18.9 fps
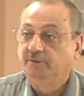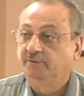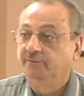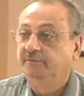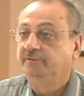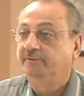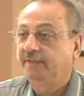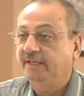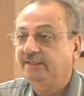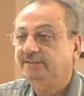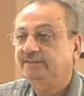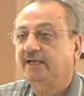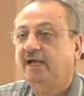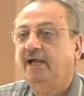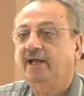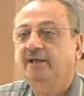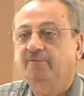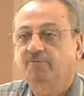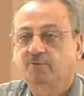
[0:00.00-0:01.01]
This
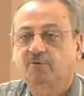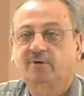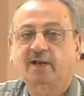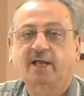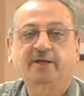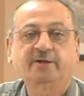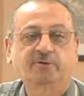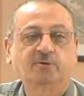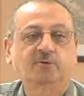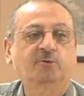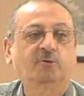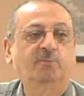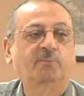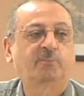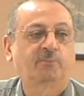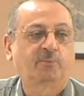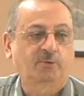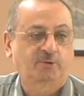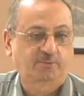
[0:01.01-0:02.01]
I would like you to
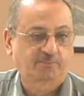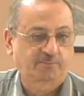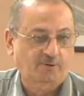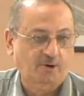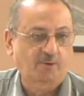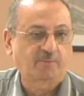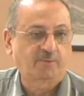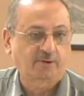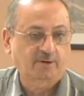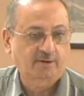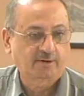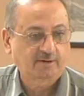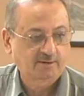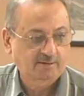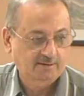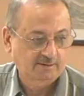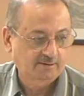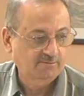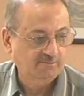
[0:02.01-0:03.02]
put proper
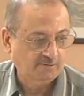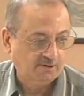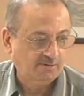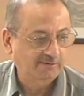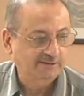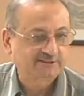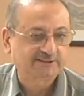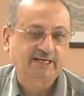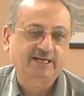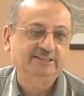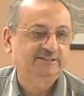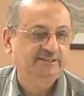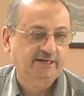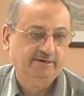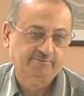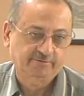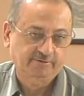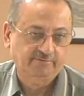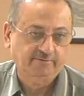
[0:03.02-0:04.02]
vowel signs
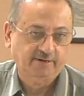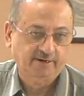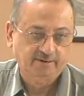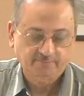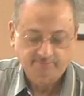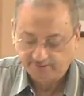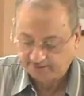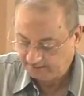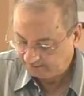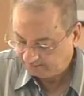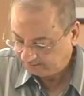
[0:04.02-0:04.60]
everywhere, brother.